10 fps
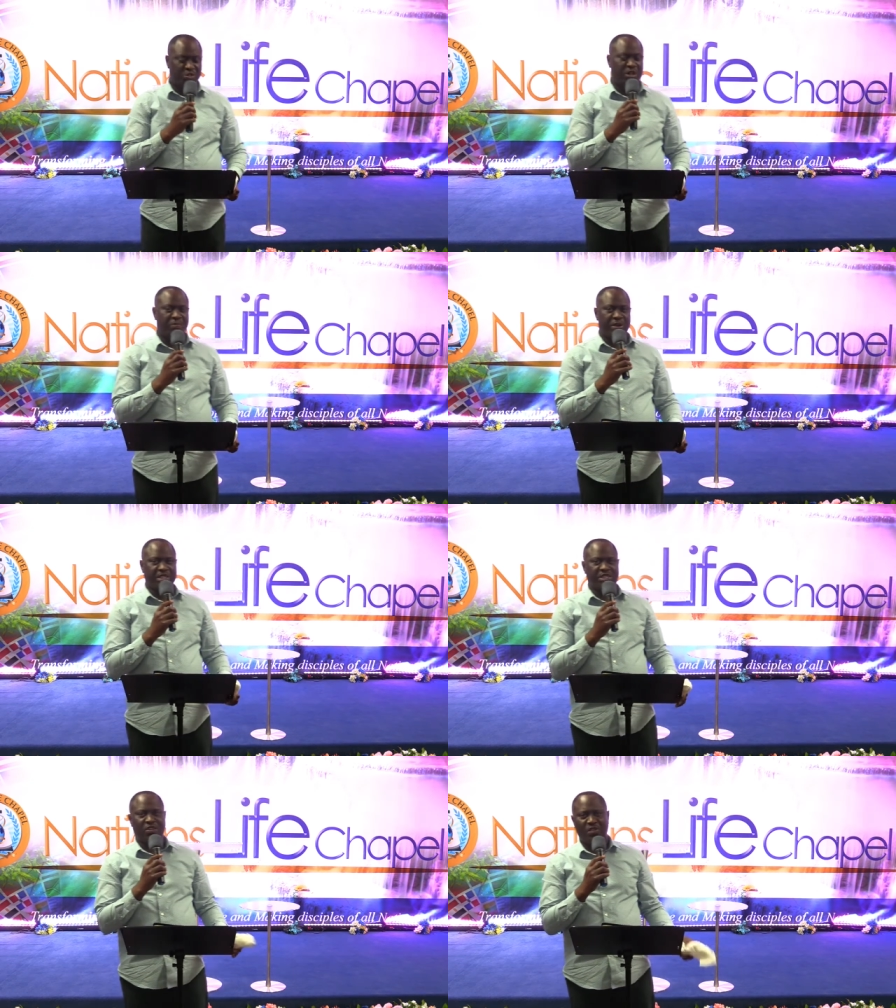to the
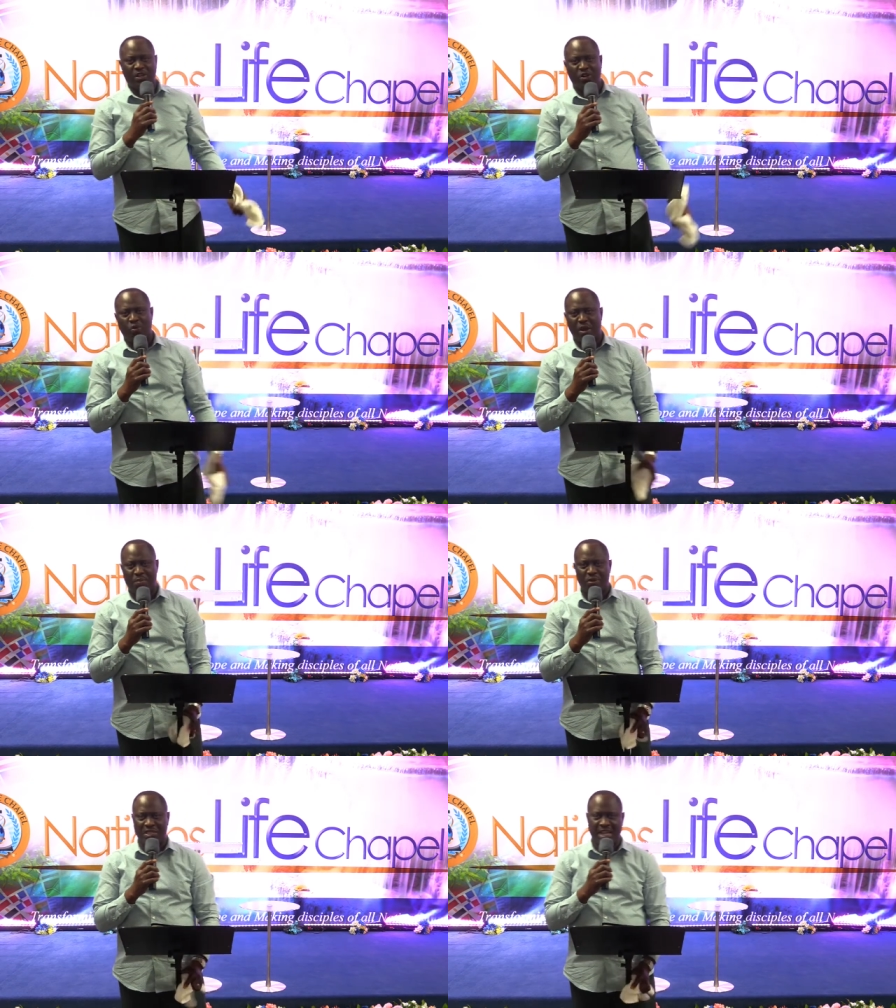presence of the Lord one
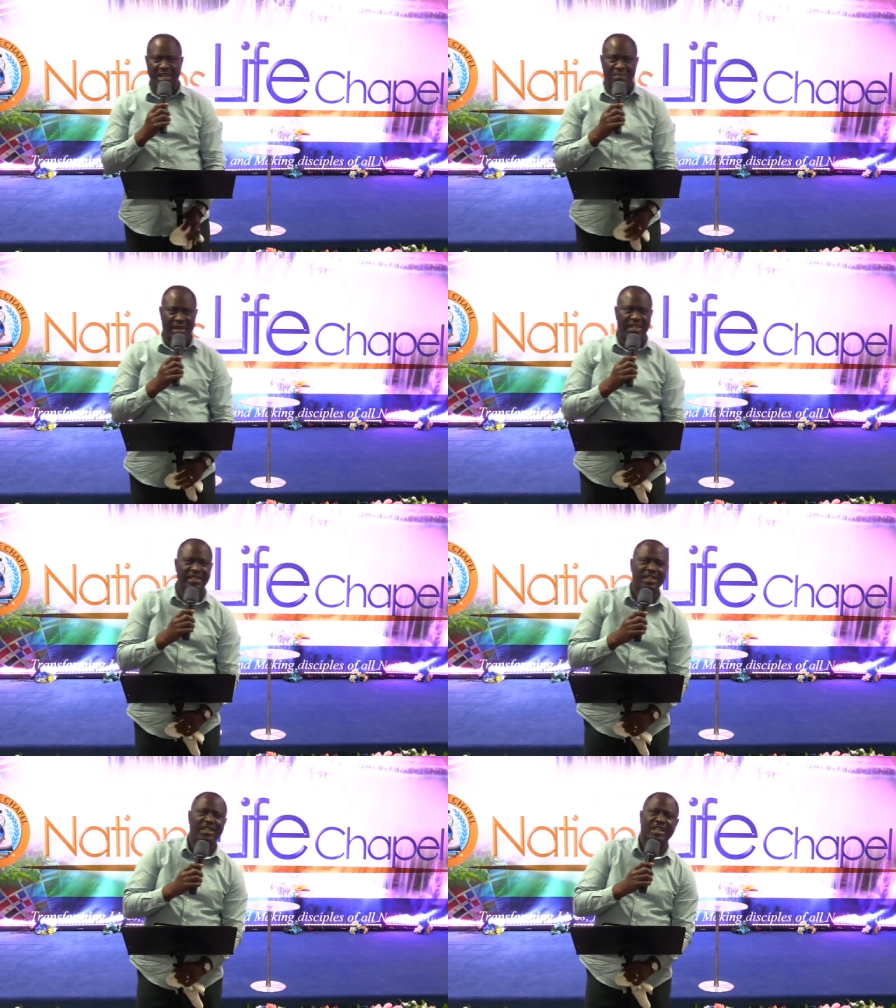more time. Amen.
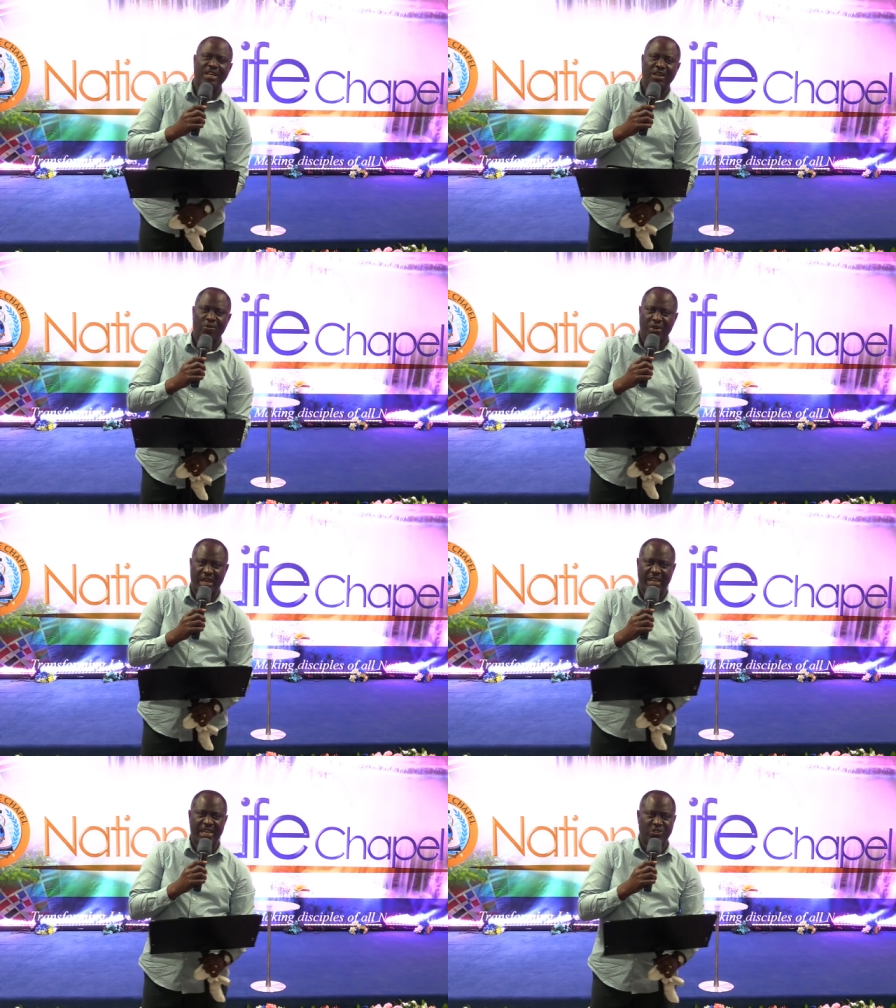We are
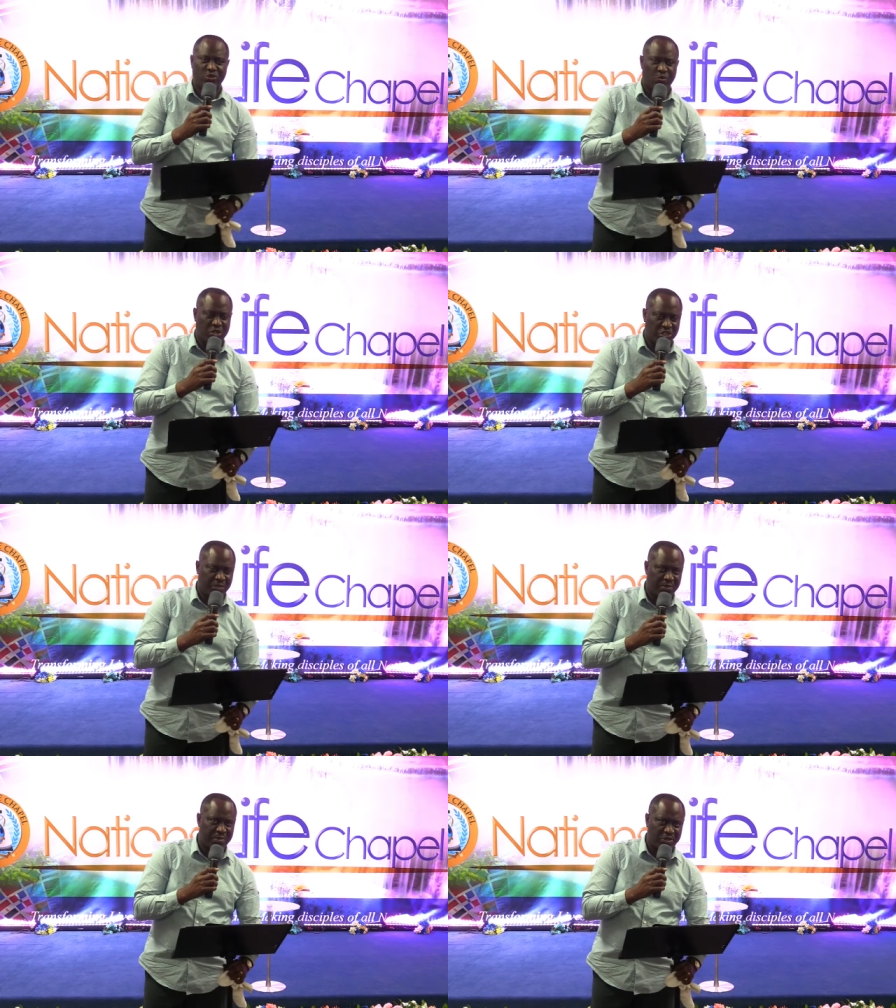here to
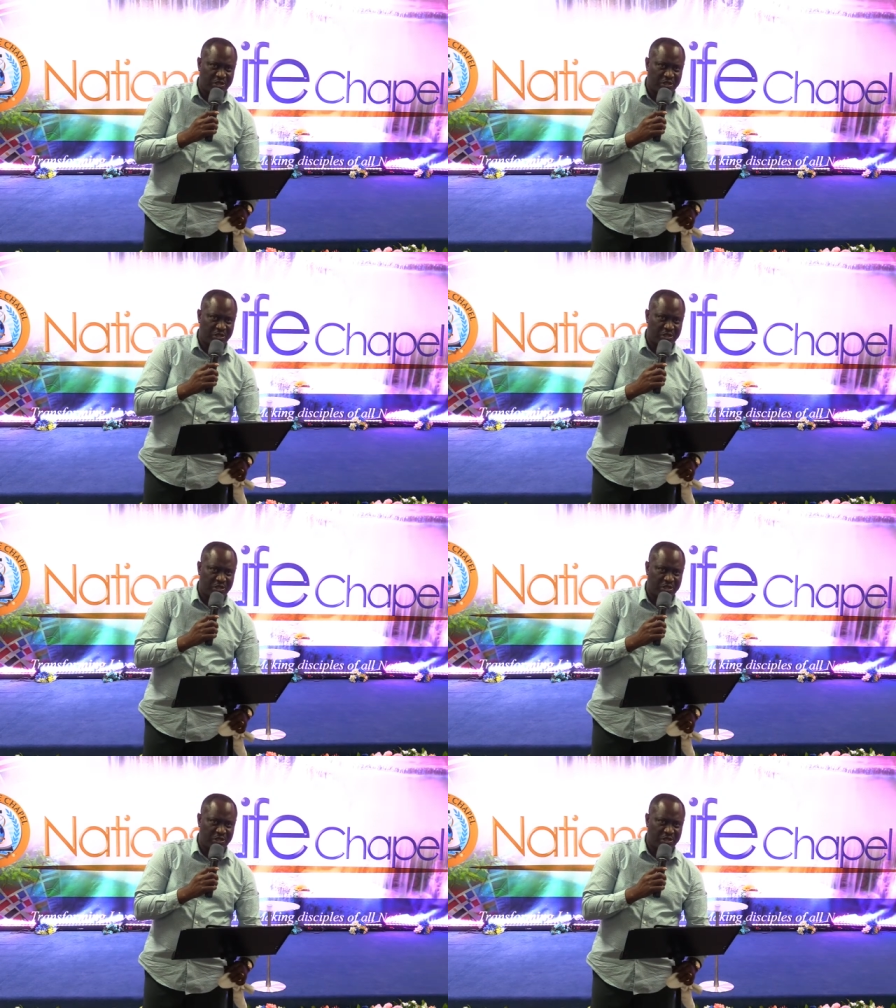worship Him and to